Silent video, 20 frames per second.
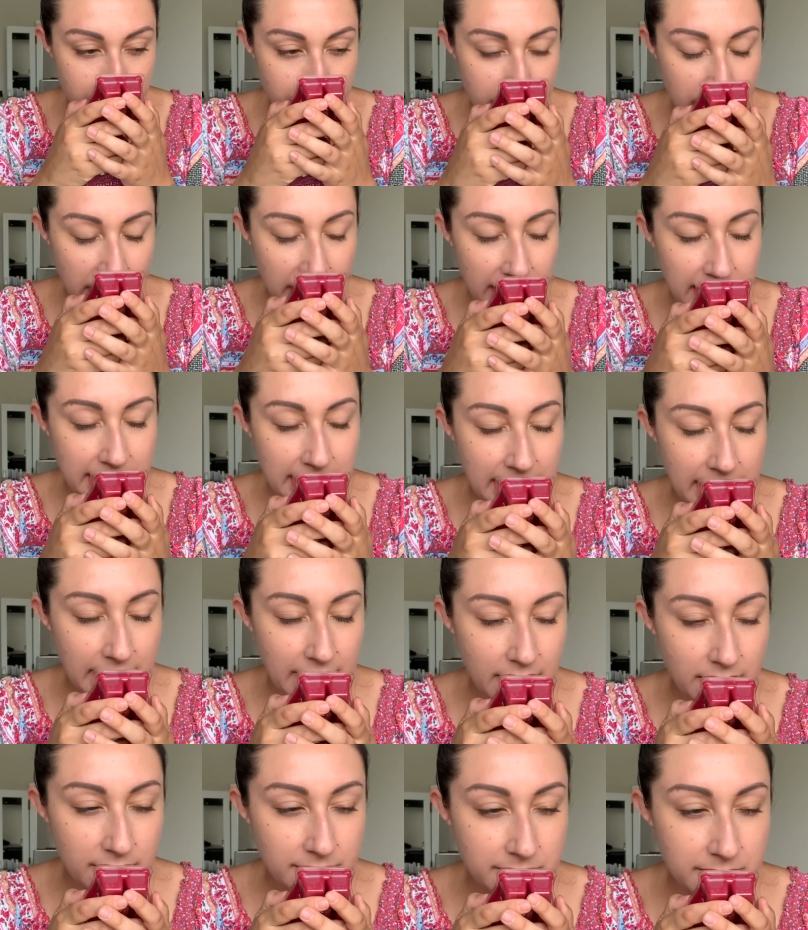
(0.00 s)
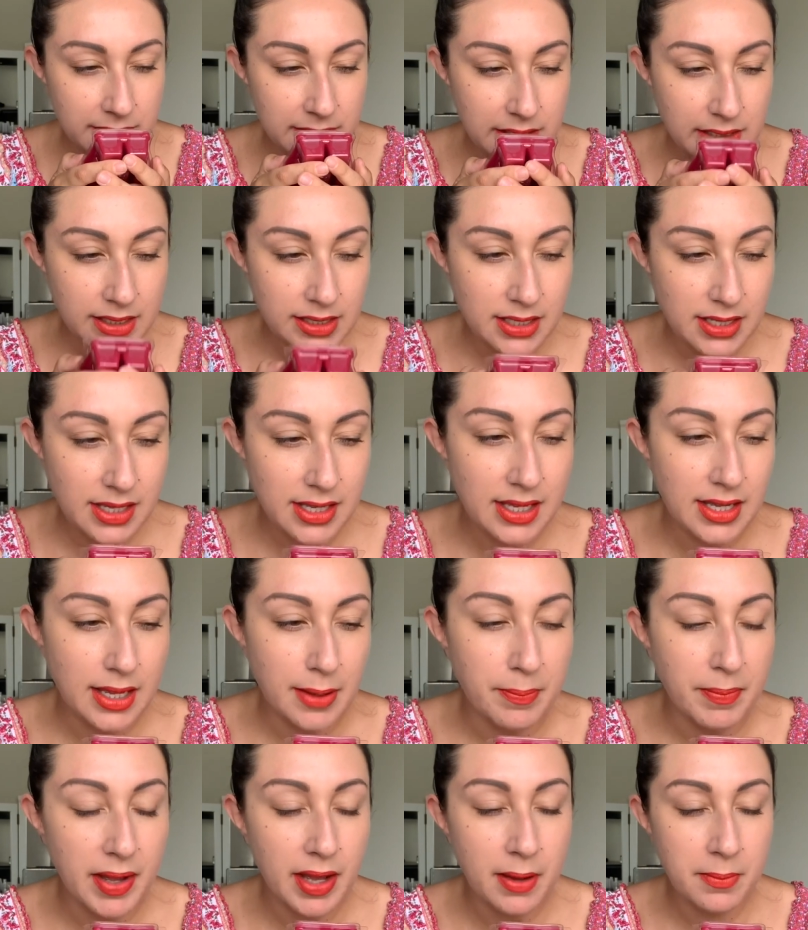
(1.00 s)
I get a
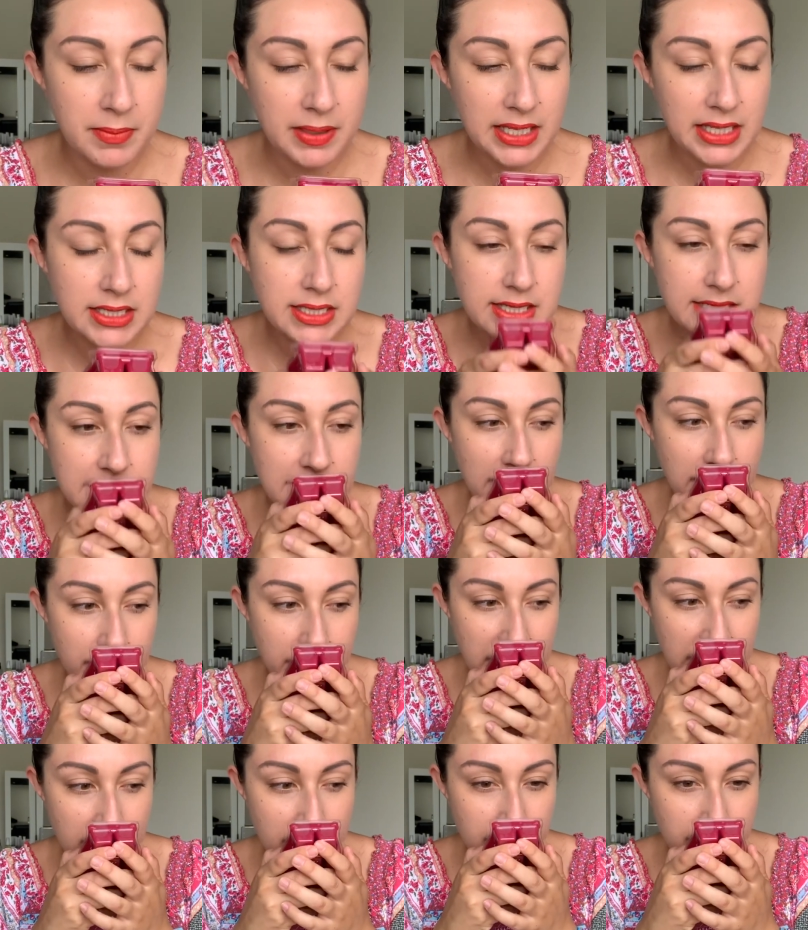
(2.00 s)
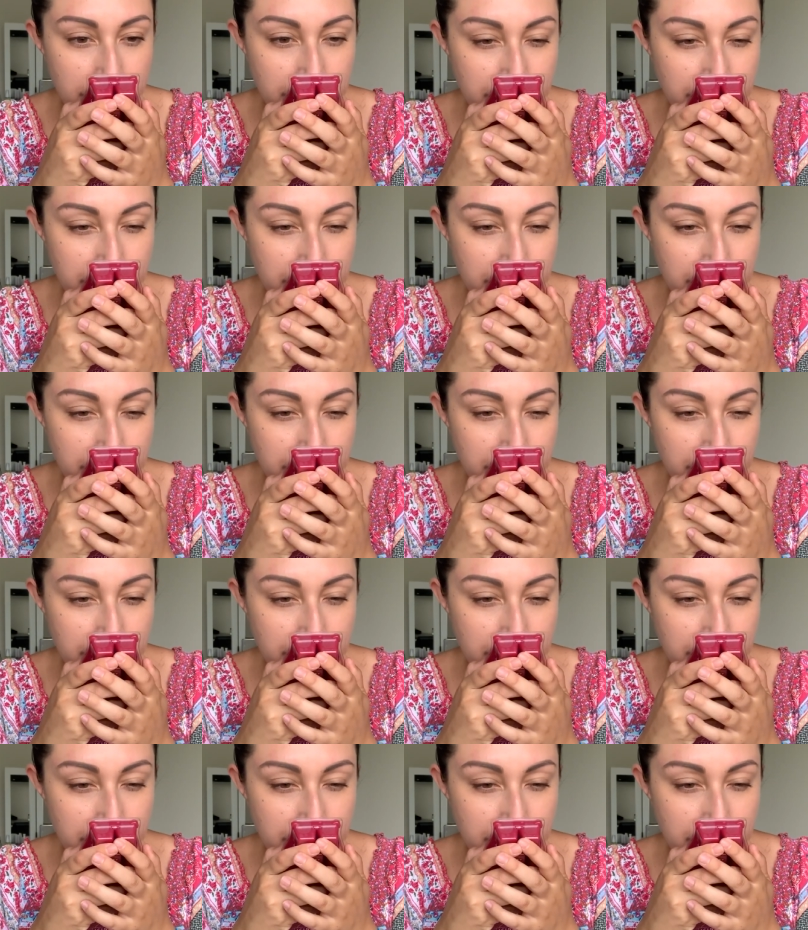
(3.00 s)
pumpkin cinnamon,